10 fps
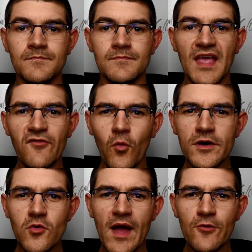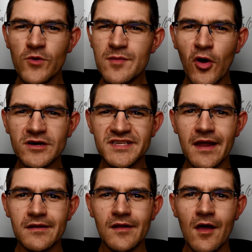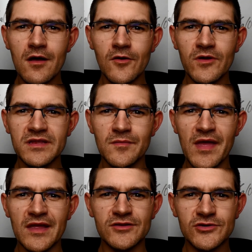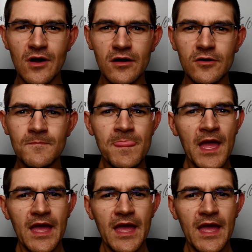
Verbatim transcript: Ever wonder why rebar is added to concrete to make it stronger?